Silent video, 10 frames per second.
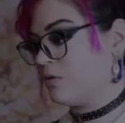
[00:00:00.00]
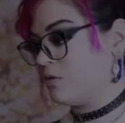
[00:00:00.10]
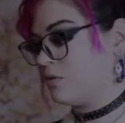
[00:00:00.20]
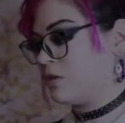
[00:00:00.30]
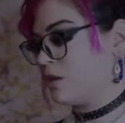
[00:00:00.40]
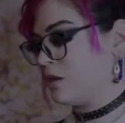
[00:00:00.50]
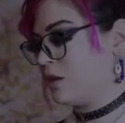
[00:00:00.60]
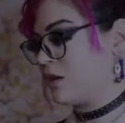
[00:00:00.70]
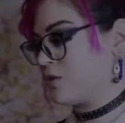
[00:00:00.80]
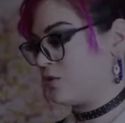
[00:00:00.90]
You're
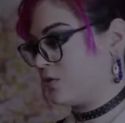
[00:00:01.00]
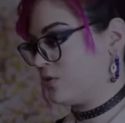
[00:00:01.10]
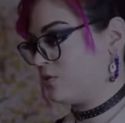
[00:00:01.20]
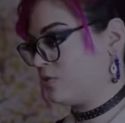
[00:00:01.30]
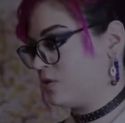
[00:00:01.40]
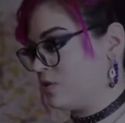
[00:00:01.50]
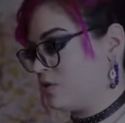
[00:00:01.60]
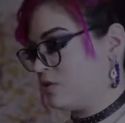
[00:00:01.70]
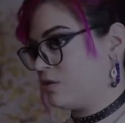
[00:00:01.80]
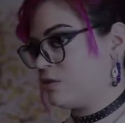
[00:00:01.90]
taking out your food.
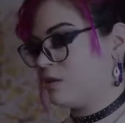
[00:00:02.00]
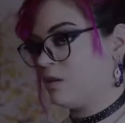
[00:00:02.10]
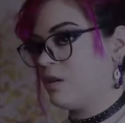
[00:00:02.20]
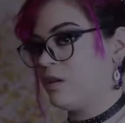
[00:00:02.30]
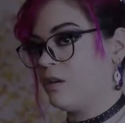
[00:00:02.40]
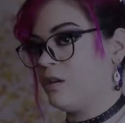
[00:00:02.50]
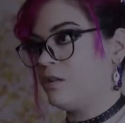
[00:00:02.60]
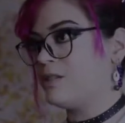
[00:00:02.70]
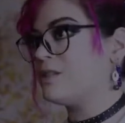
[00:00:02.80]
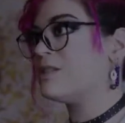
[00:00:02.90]

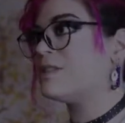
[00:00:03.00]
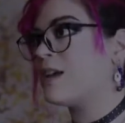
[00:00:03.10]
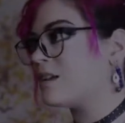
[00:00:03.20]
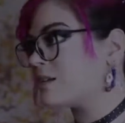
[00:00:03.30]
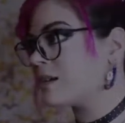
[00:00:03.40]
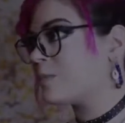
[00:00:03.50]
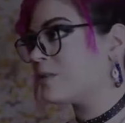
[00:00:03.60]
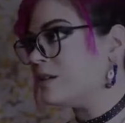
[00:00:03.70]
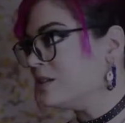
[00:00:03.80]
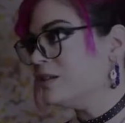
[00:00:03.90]
This is not a time
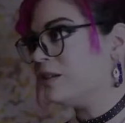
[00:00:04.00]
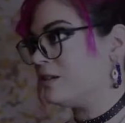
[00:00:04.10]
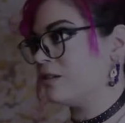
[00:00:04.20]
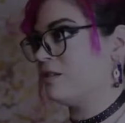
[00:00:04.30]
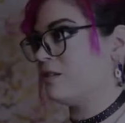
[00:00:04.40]
to eat.